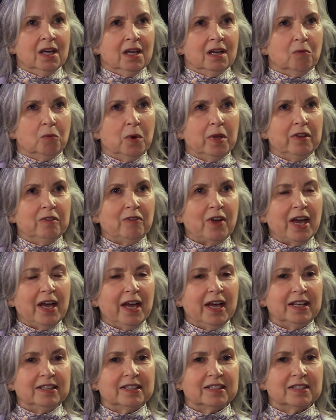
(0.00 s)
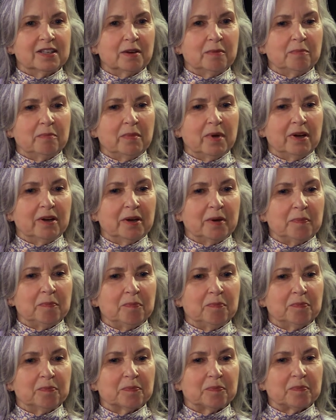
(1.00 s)
We've had some
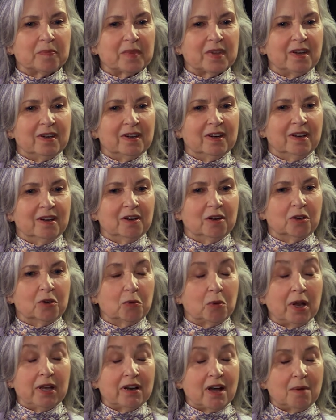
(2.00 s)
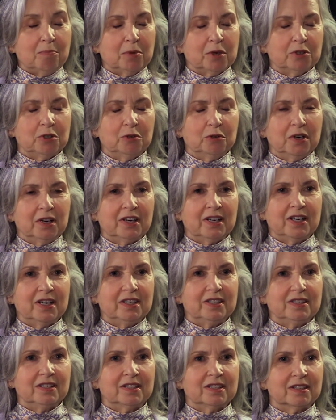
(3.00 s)
great
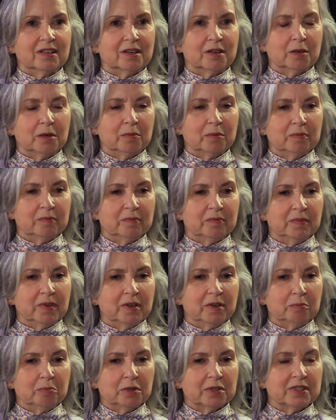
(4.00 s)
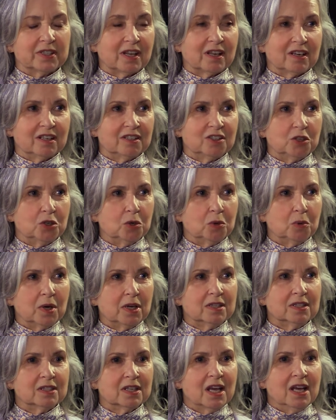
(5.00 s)
opportunities presented to
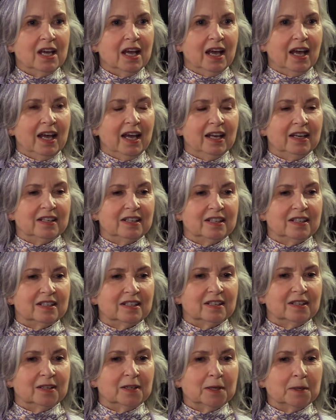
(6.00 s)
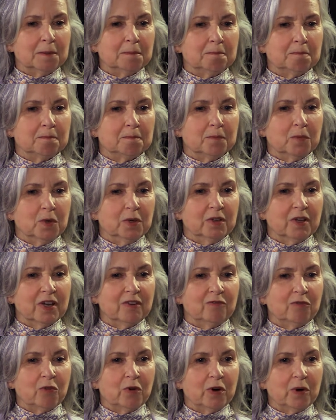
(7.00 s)
us, and we're
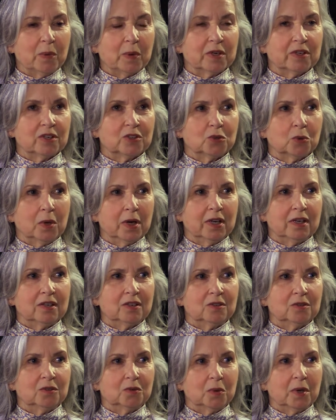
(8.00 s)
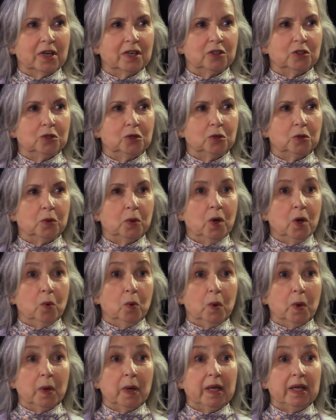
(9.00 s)
looking forward to 2022.
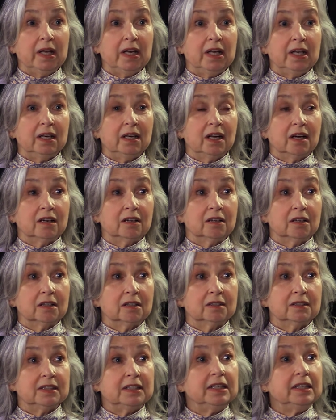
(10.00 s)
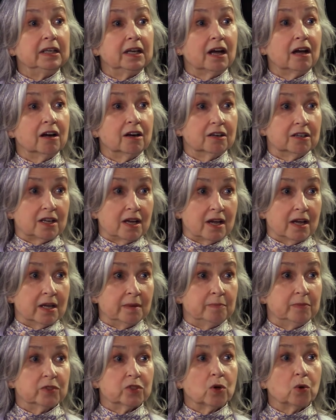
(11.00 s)
We're hitting TNR
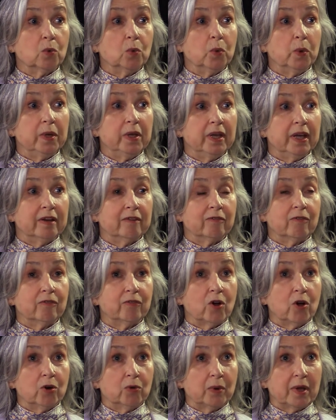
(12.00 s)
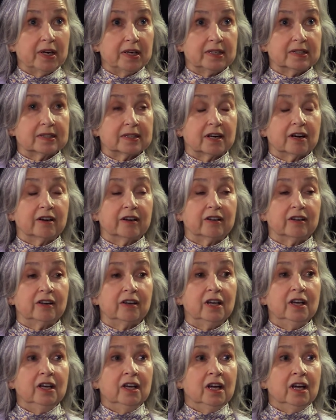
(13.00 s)
time, so we have already started